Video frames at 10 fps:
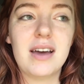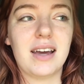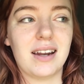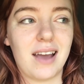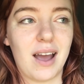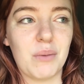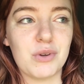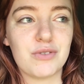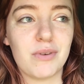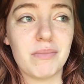getting animals
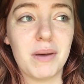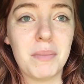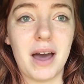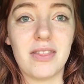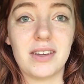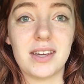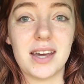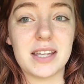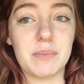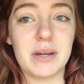from them, I think he
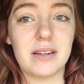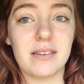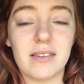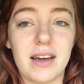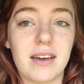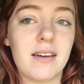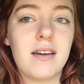has been like